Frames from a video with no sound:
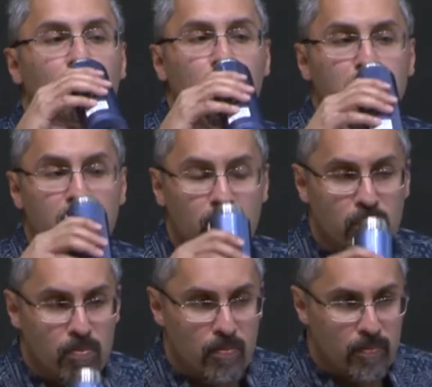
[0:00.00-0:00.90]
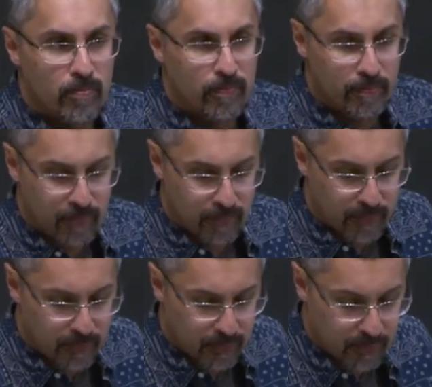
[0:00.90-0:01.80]
How, um, how much
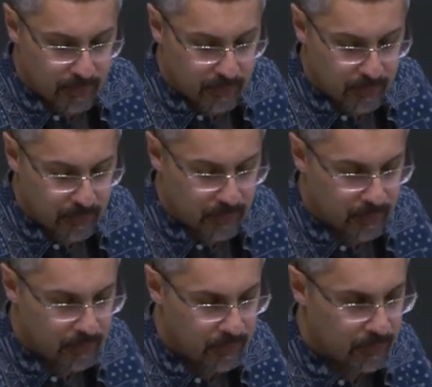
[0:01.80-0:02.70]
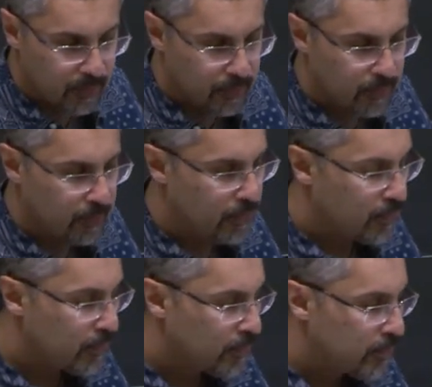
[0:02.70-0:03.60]
probability would it give to the fact that
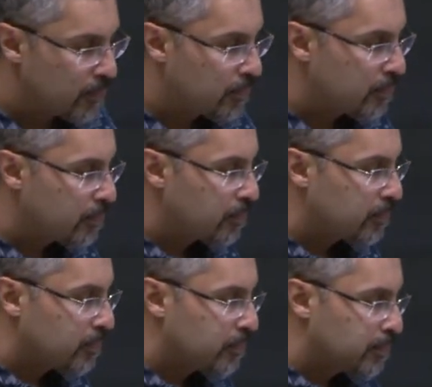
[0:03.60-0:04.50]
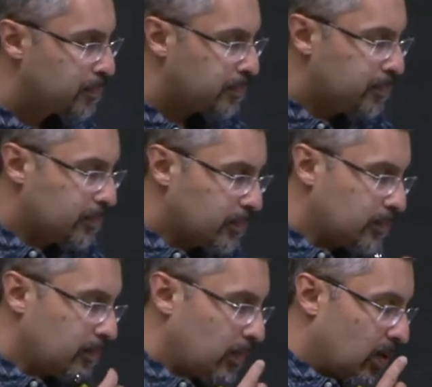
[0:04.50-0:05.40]
its assumption is correct
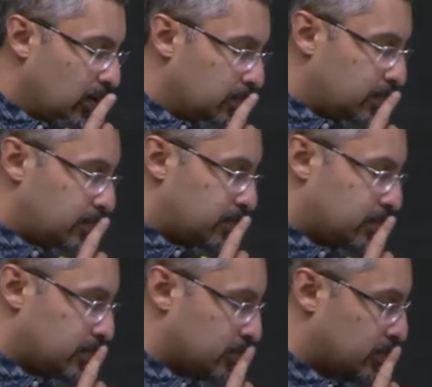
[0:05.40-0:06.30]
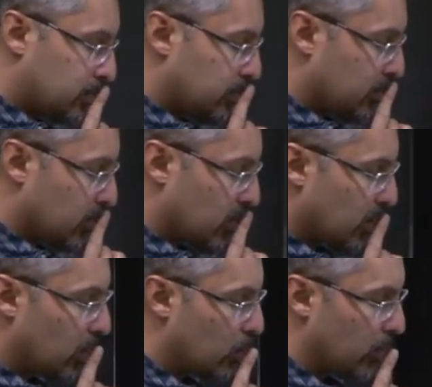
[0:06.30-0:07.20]
and that it will not? Like,
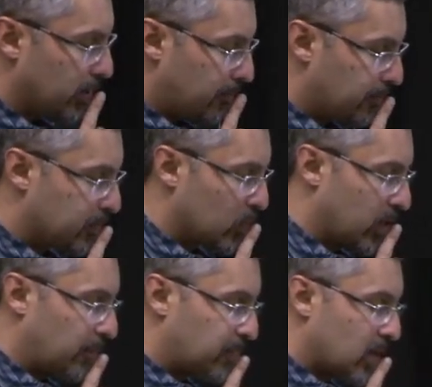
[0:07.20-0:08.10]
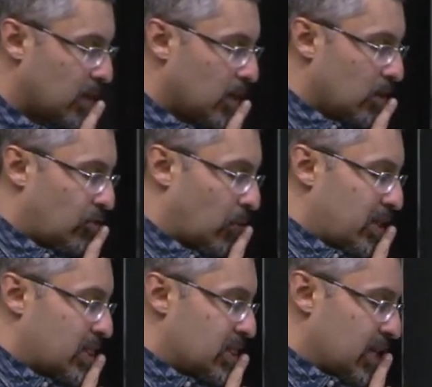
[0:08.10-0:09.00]
Great. Okay. So I
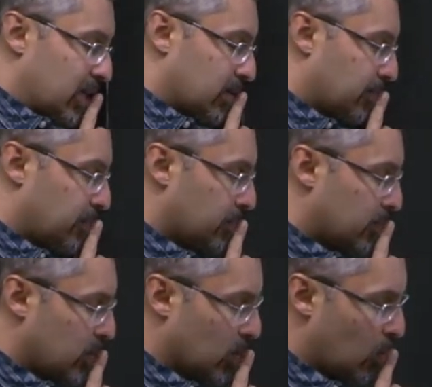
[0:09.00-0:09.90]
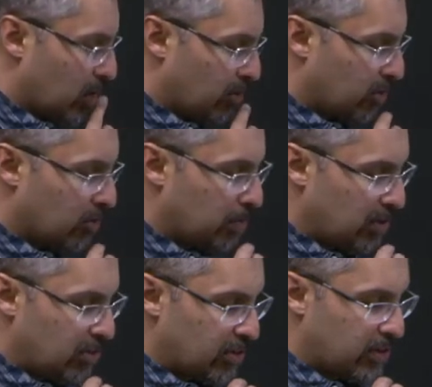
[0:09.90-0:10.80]
think your question is
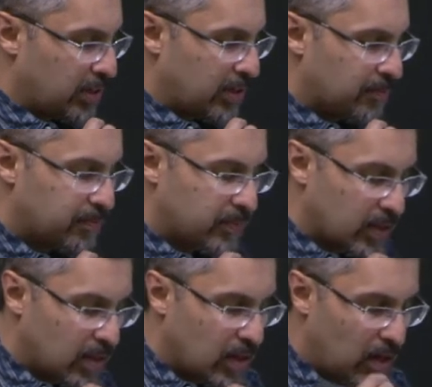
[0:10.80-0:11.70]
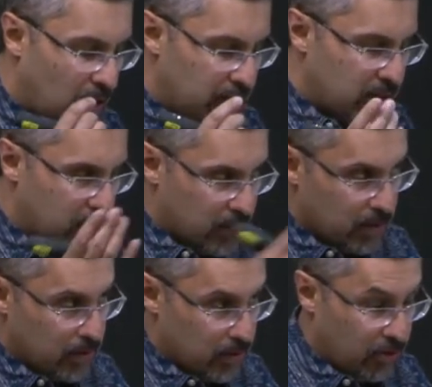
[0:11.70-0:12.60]
basically, I think
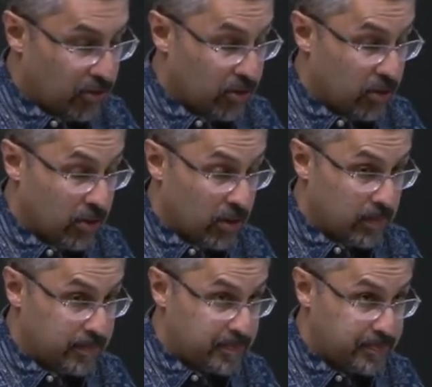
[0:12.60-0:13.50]
this is a good